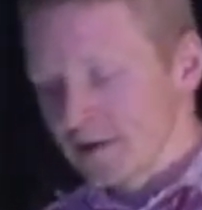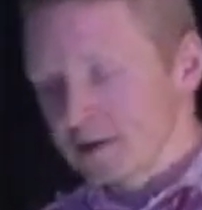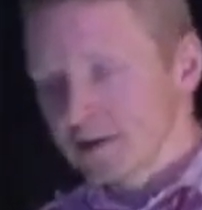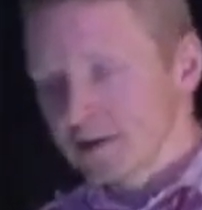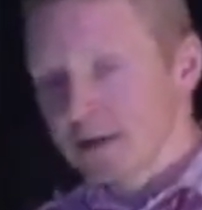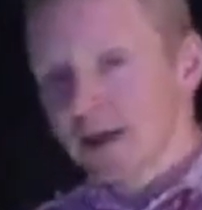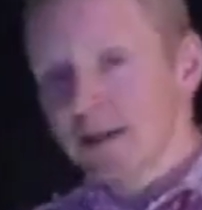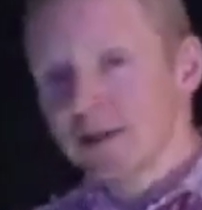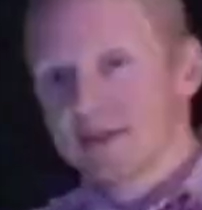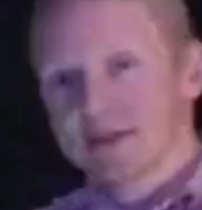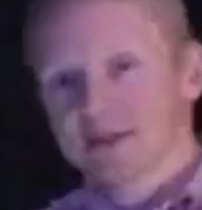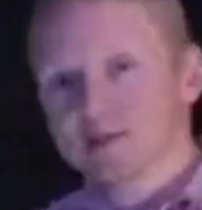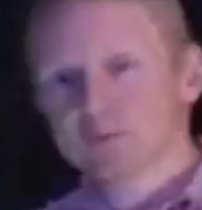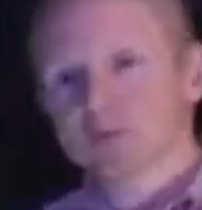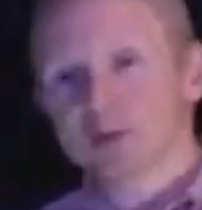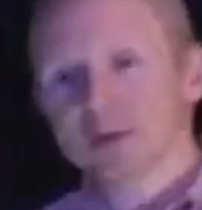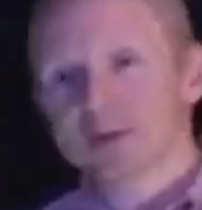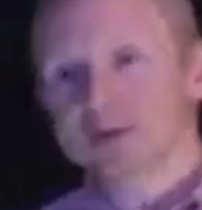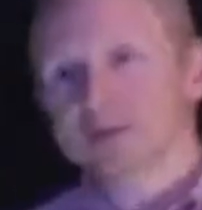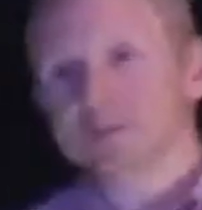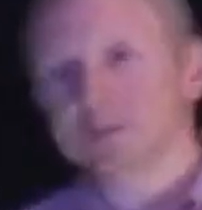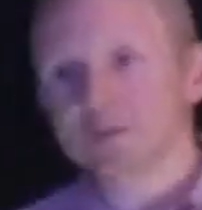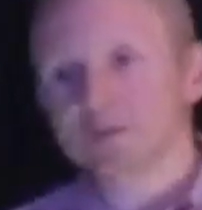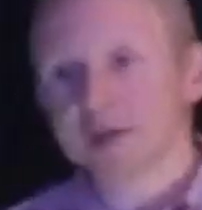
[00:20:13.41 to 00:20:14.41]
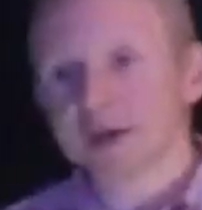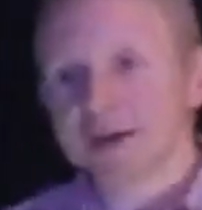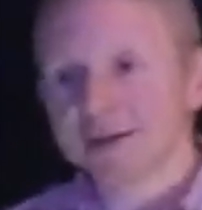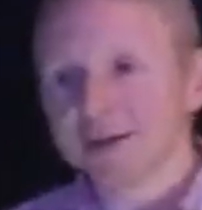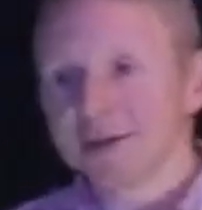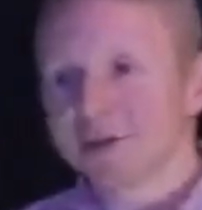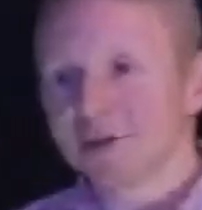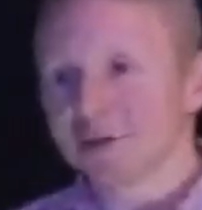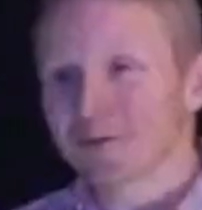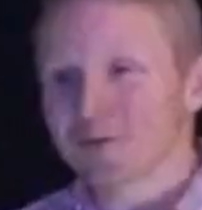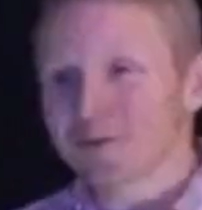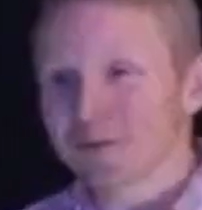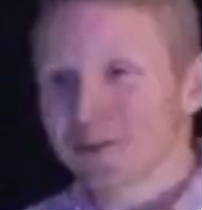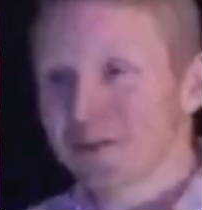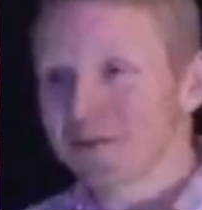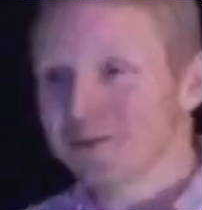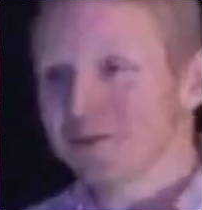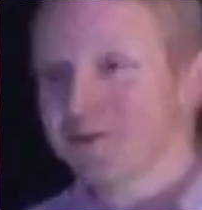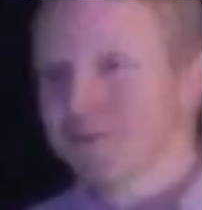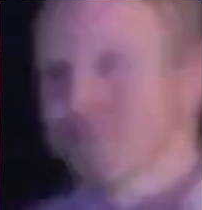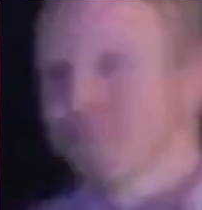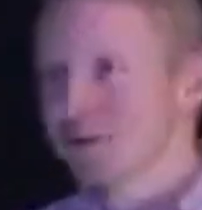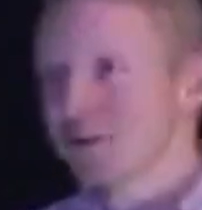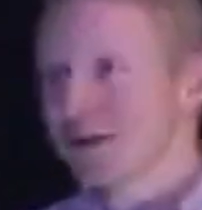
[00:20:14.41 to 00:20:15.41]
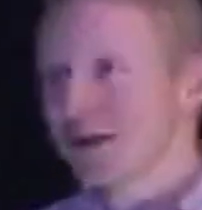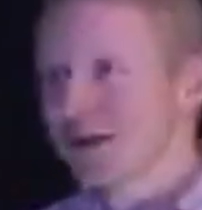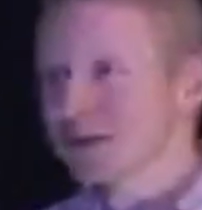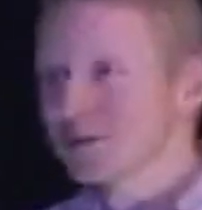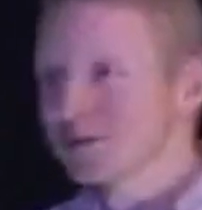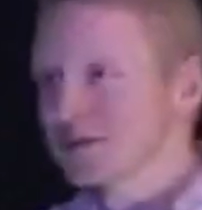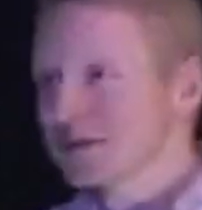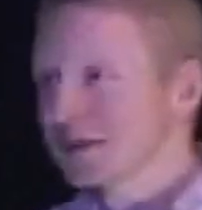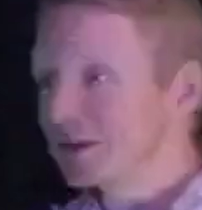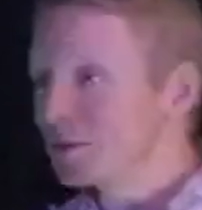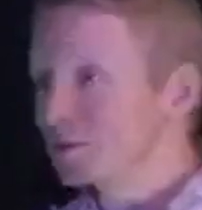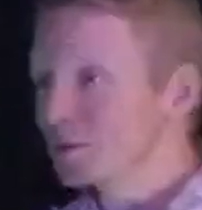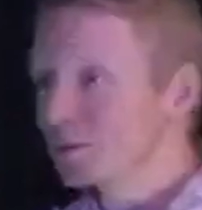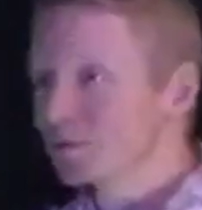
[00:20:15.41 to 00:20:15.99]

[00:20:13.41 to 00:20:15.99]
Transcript: And this principle right here of forgiveness will actually, it will